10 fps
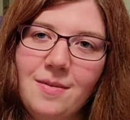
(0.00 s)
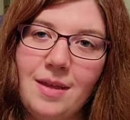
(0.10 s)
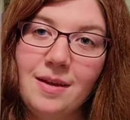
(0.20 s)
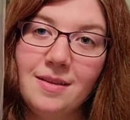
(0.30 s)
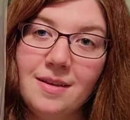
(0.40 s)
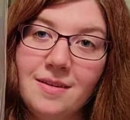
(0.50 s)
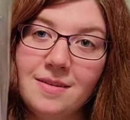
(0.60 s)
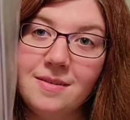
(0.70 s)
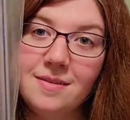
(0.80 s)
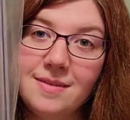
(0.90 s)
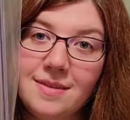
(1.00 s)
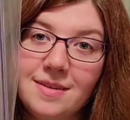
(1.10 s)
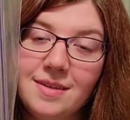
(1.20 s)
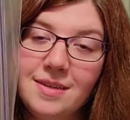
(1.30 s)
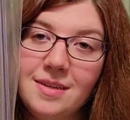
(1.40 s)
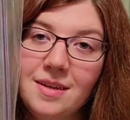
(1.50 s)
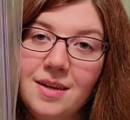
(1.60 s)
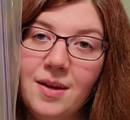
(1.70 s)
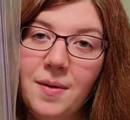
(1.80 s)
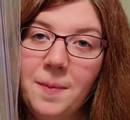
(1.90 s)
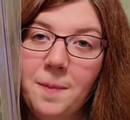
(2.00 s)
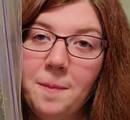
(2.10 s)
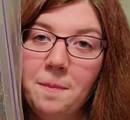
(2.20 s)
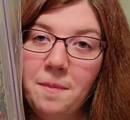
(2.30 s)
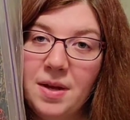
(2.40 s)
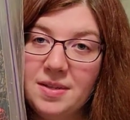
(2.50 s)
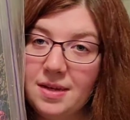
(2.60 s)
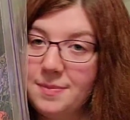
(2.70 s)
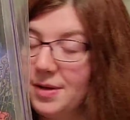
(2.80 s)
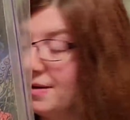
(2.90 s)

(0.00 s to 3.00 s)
yeah, that is my top